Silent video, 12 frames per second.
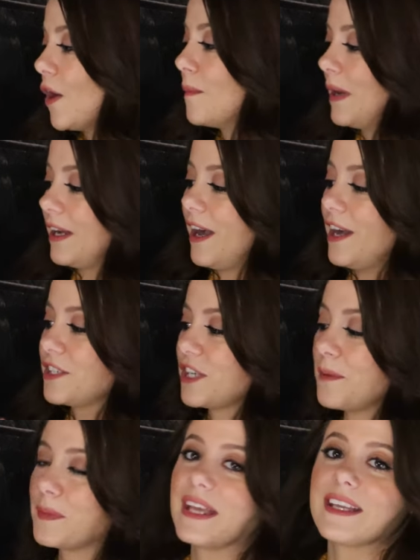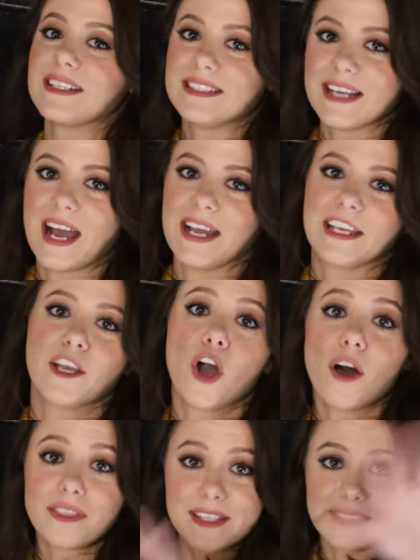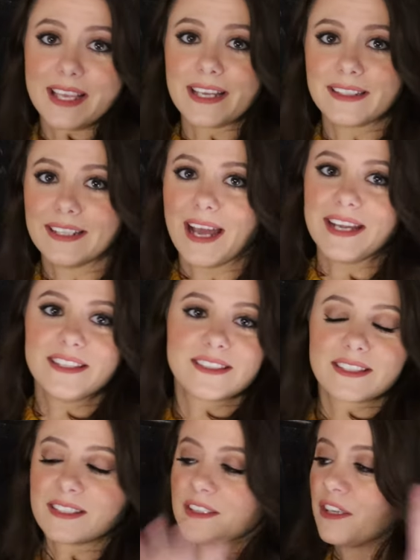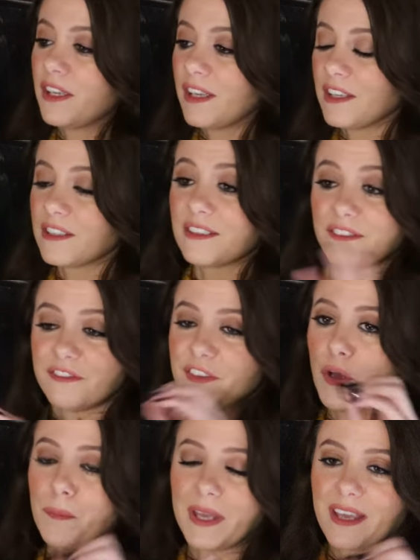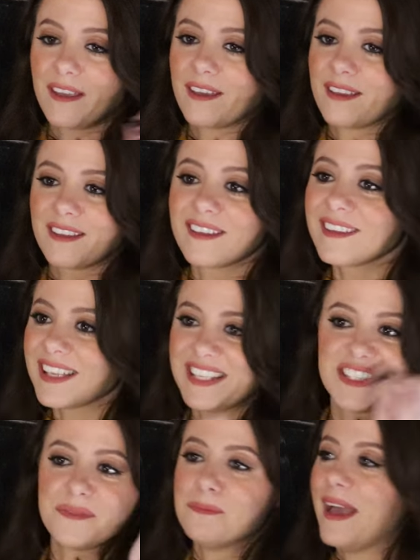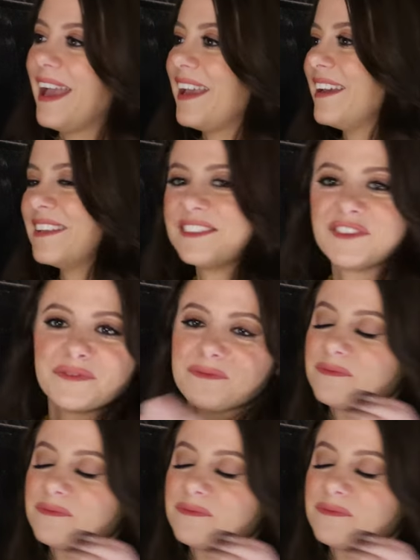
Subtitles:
Oh my gosh, I'm like dying. All these like lights filming. It's May.